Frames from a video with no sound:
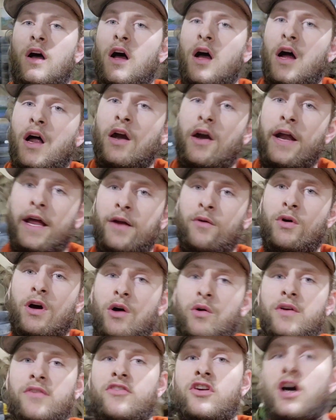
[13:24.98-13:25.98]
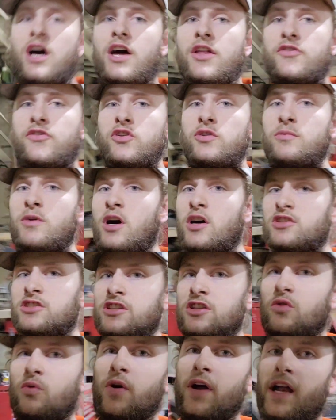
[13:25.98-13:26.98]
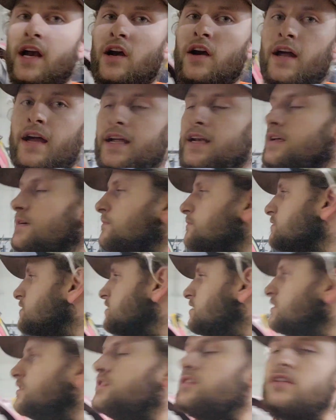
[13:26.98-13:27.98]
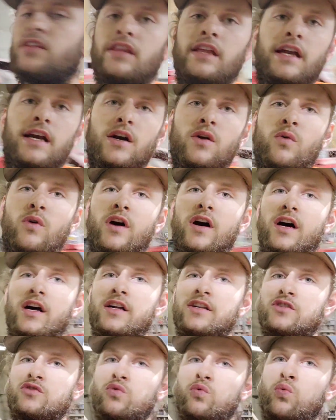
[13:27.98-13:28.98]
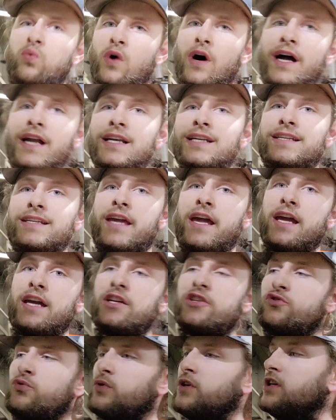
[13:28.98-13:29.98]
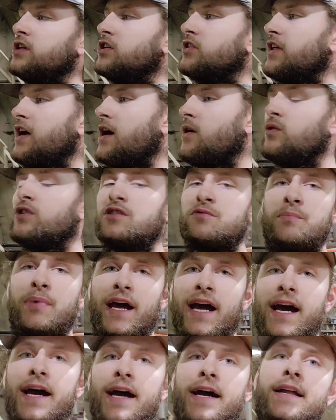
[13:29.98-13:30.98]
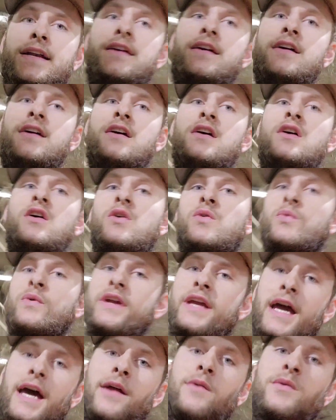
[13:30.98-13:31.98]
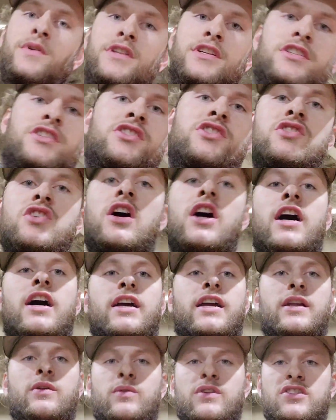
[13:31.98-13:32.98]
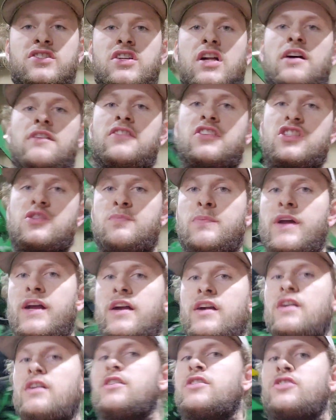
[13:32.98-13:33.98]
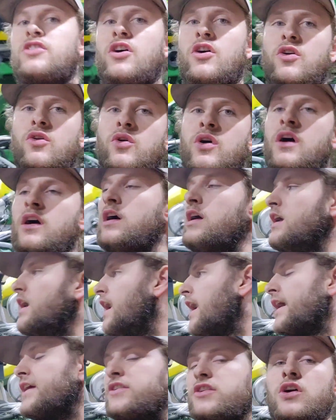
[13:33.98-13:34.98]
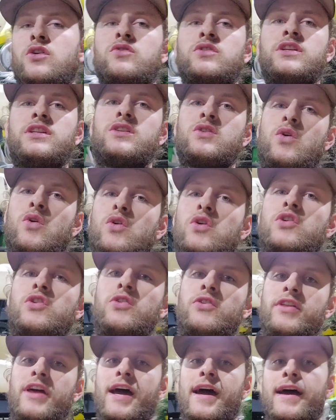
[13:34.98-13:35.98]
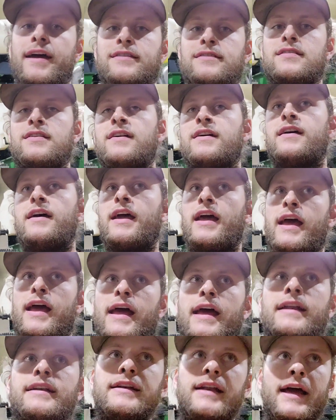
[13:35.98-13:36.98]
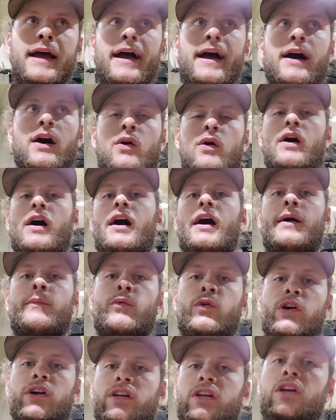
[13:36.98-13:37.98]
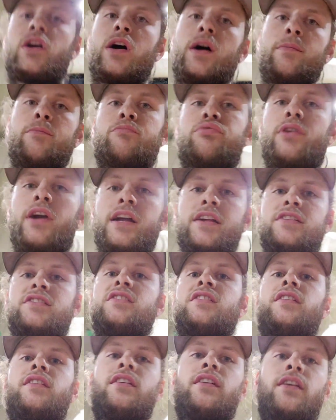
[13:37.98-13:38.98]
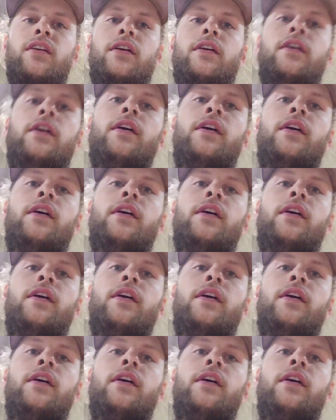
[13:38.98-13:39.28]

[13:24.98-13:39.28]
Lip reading: All right, well, we've gone through most of the wear items. There was one gauge wheel that was bad. We had one in stock and we still have a spare, so I don't need to order that. And now I'm working on pricing